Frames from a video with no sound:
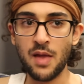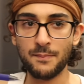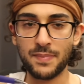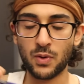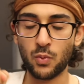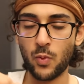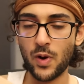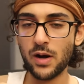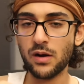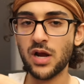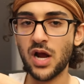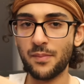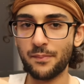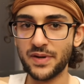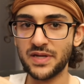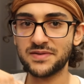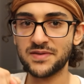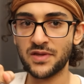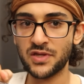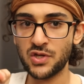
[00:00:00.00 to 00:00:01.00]
But where
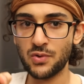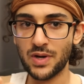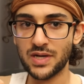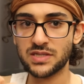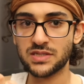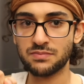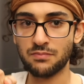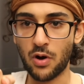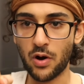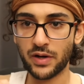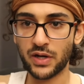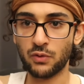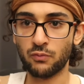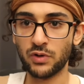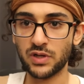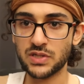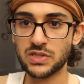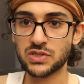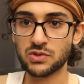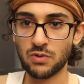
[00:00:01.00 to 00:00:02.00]
companies in the US market
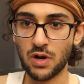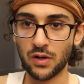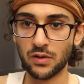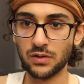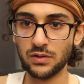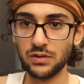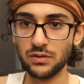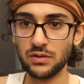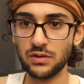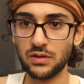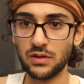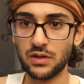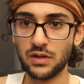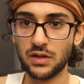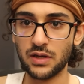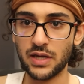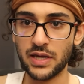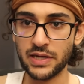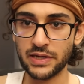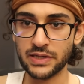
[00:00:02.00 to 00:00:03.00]
really struggle
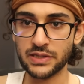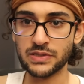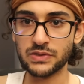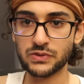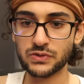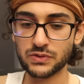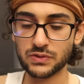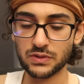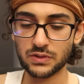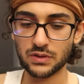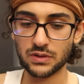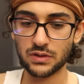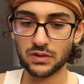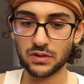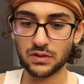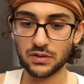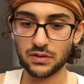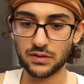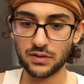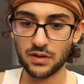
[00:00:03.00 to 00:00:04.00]
is
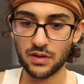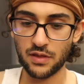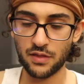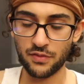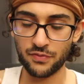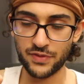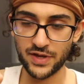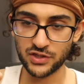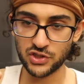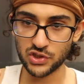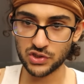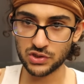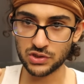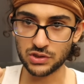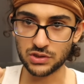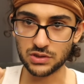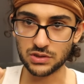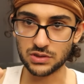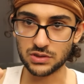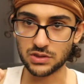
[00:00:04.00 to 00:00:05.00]
they
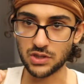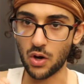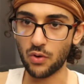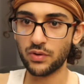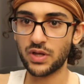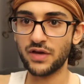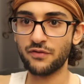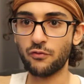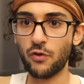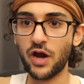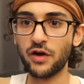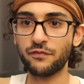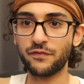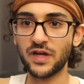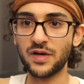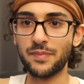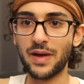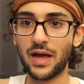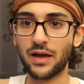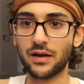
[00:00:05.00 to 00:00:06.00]
just don't give great
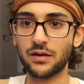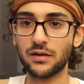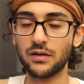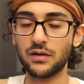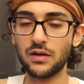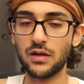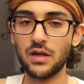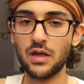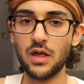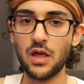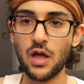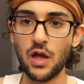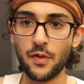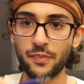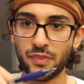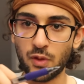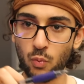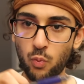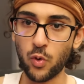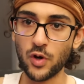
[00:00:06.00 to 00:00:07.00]
feedback.
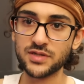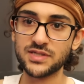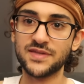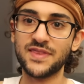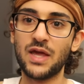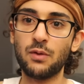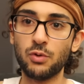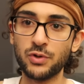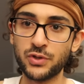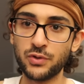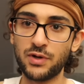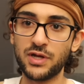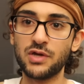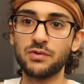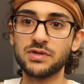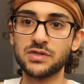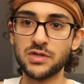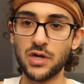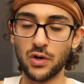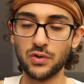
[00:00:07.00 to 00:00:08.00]
The worst thing they will do to you
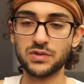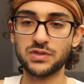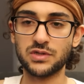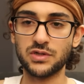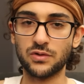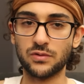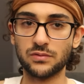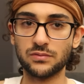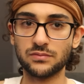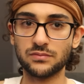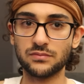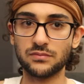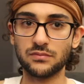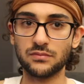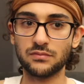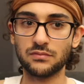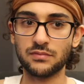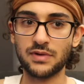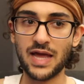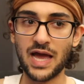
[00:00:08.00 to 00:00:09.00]
is ghost you.
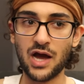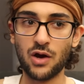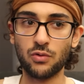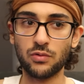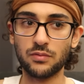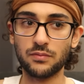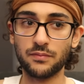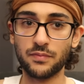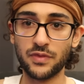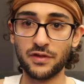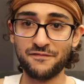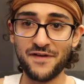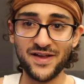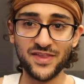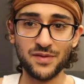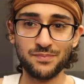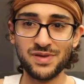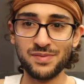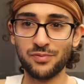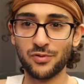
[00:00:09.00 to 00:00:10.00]
Now, the fact
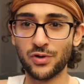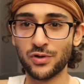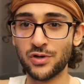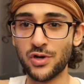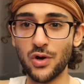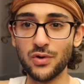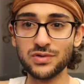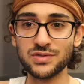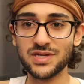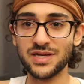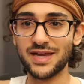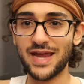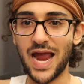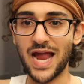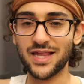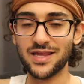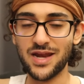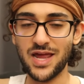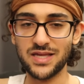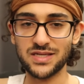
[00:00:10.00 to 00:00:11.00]
that people are ghosting
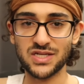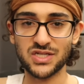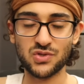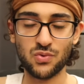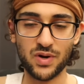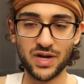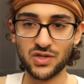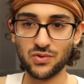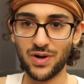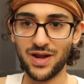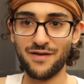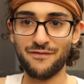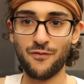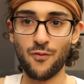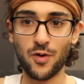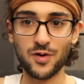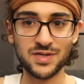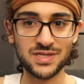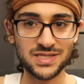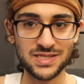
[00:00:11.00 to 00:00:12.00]
candidates in
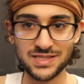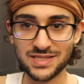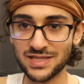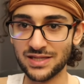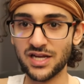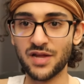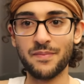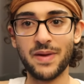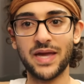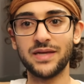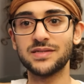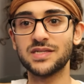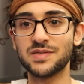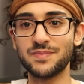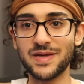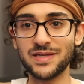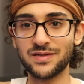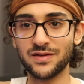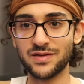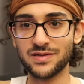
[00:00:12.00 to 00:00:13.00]
2024 still amazes
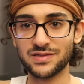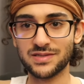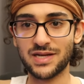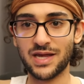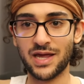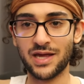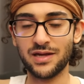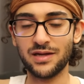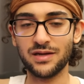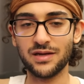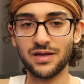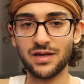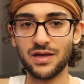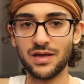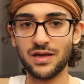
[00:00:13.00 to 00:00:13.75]
me to this day.